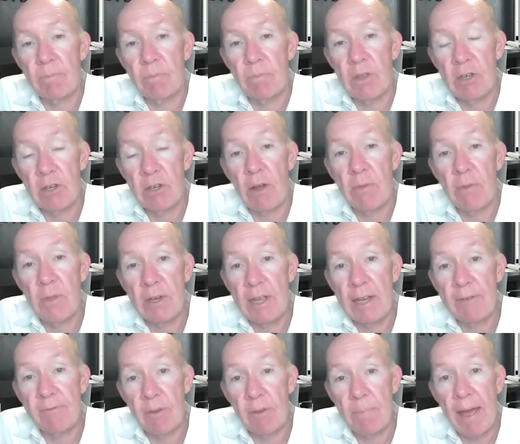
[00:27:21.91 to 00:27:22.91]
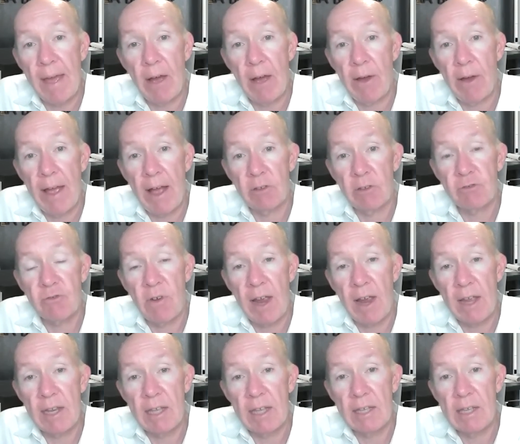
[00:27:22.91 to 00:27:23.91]
you know, the need for powerhouse
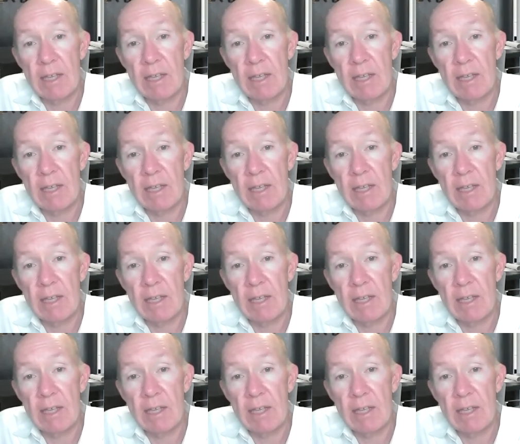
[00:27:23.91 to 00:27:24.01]
training